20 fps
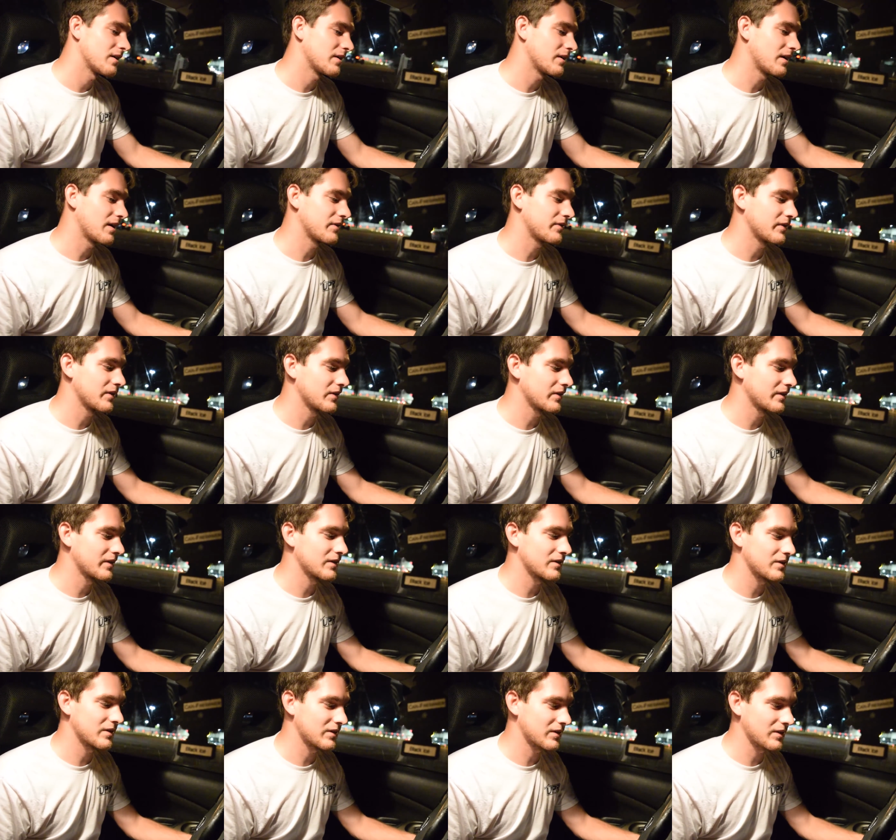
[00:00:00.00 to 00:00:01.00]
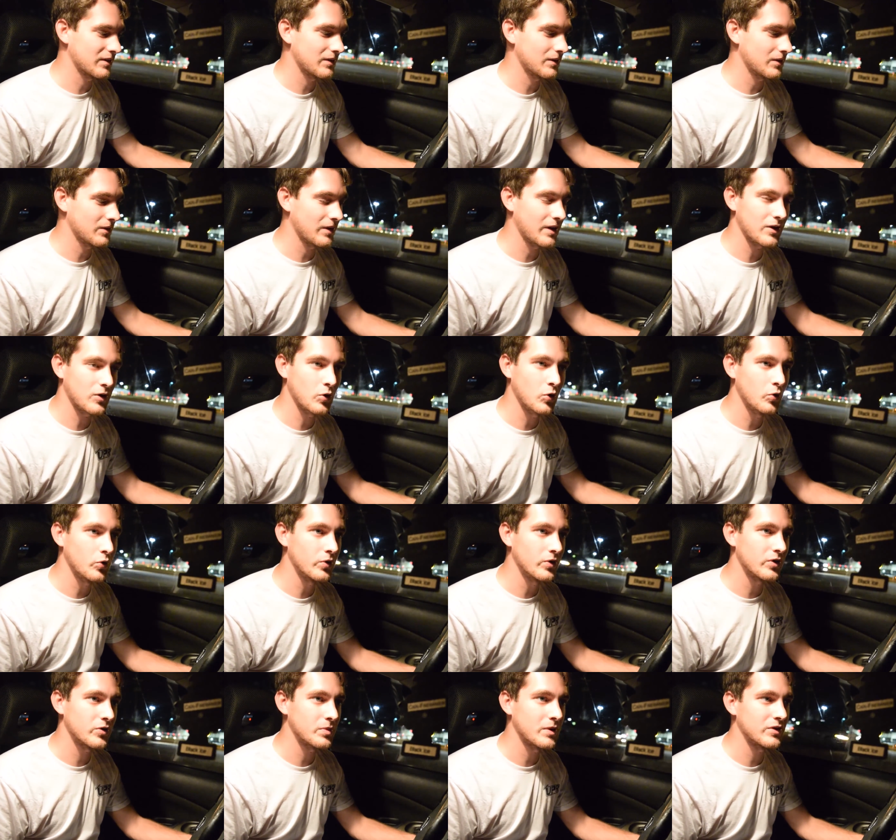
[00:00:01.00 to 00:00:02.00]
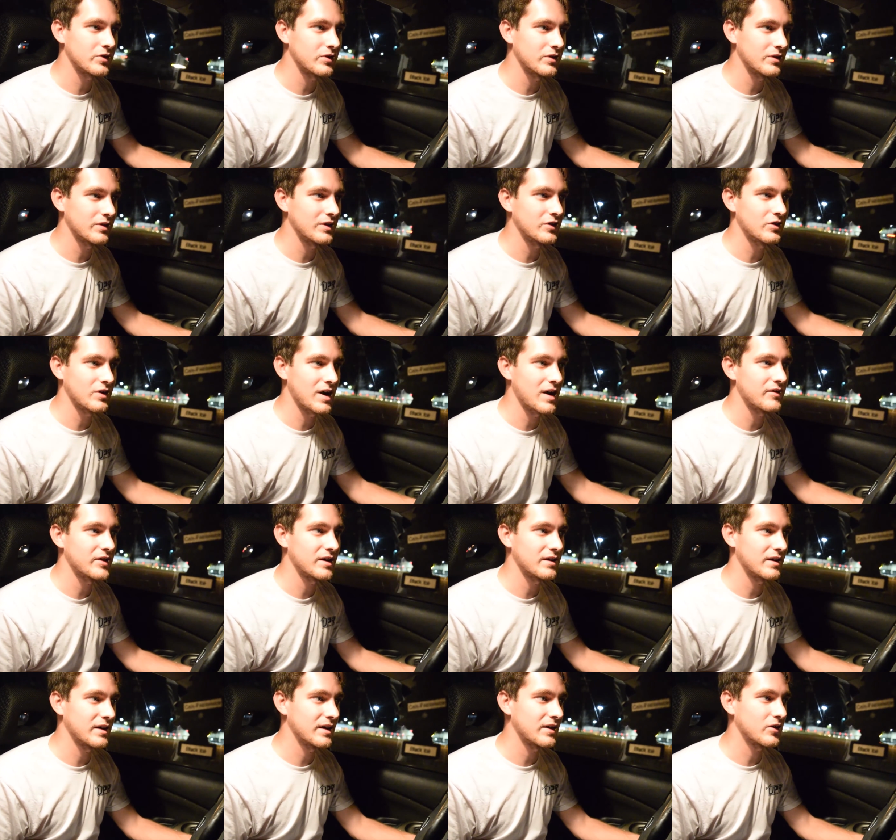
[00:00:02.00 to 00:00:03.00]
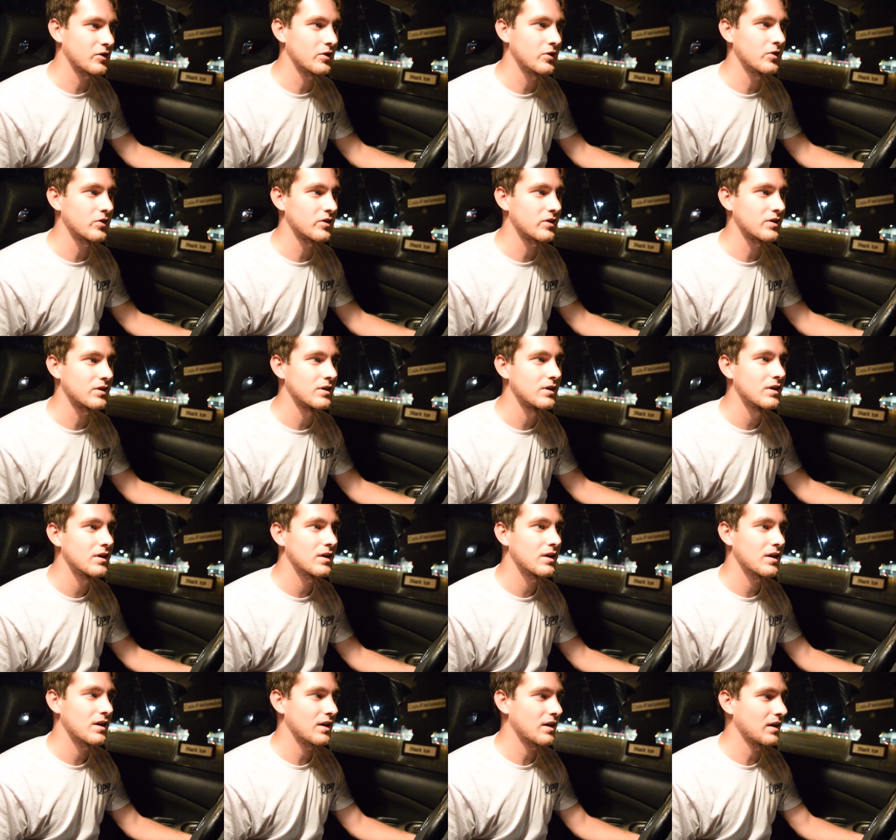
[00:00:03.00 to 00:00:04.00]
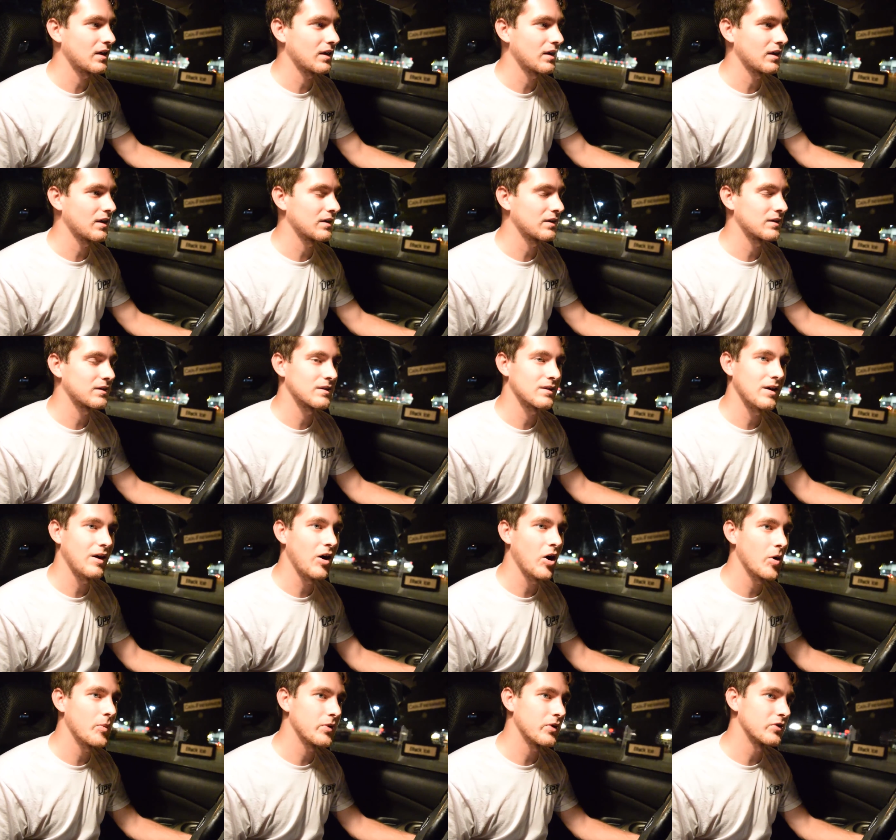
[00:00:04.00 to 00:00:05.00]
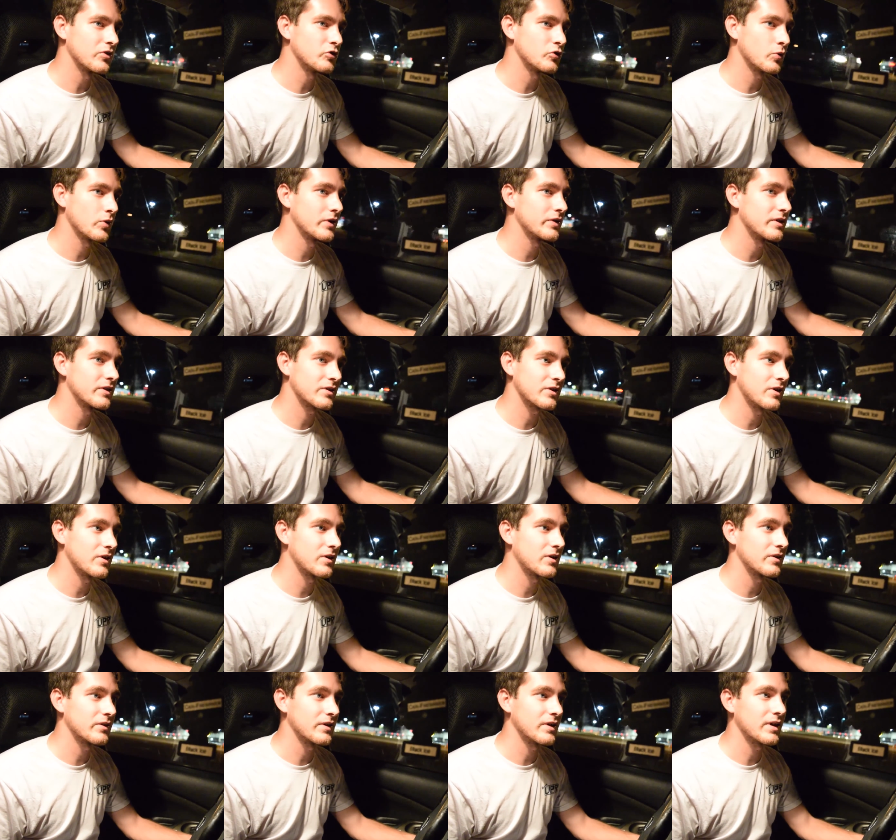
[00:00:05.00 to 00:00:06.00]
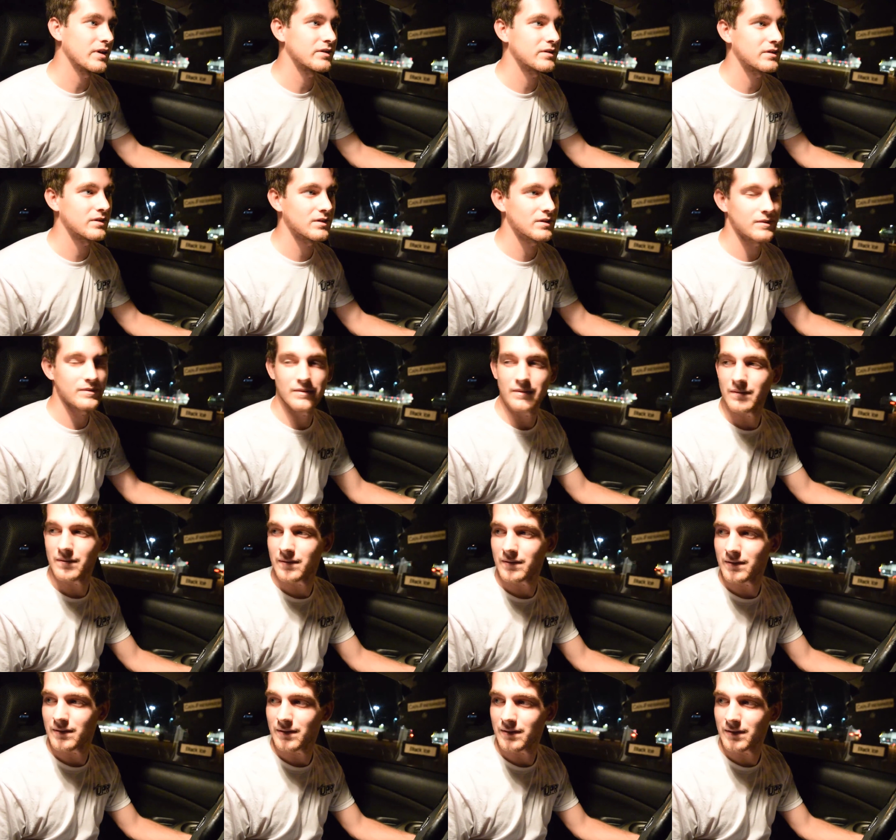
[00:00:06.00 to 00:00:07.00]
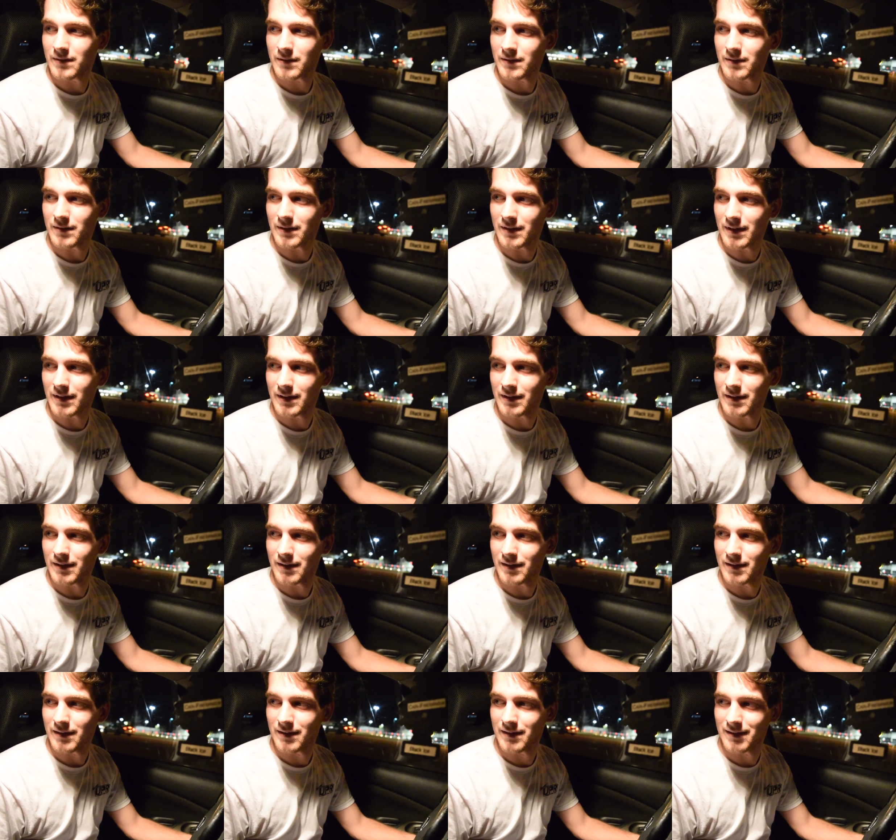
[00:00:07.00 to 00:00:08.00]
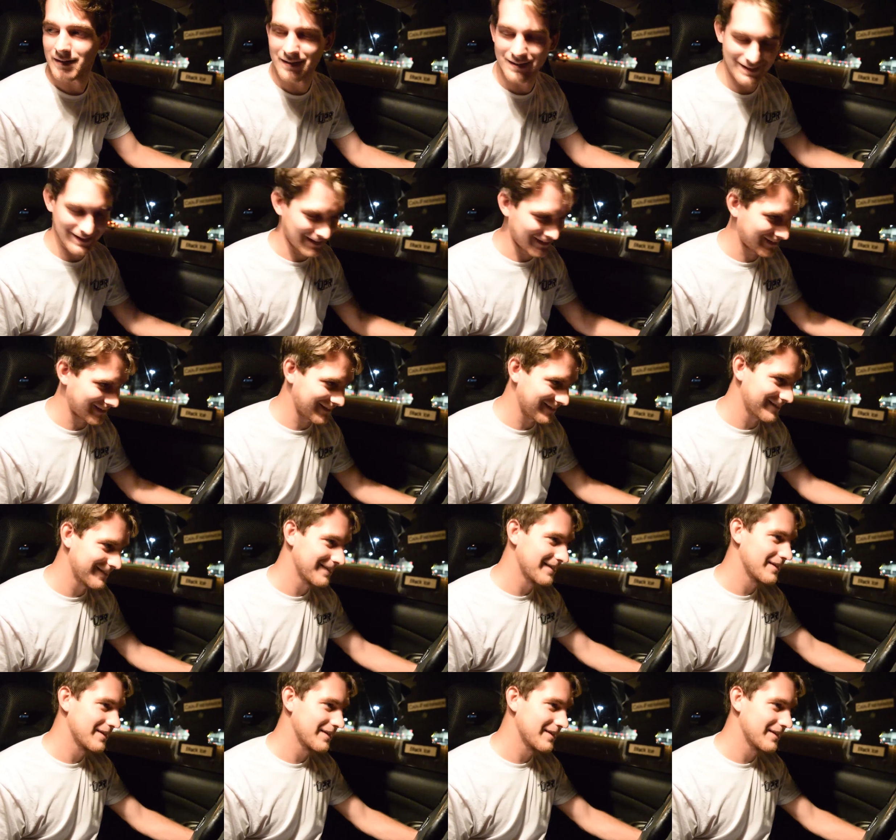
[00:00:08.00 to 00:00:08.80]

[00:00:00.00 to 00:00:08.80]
I feel that they're a lot cooler, especially like driving at night, cruising. And I hope you enjoyed this car. That's it. That's it.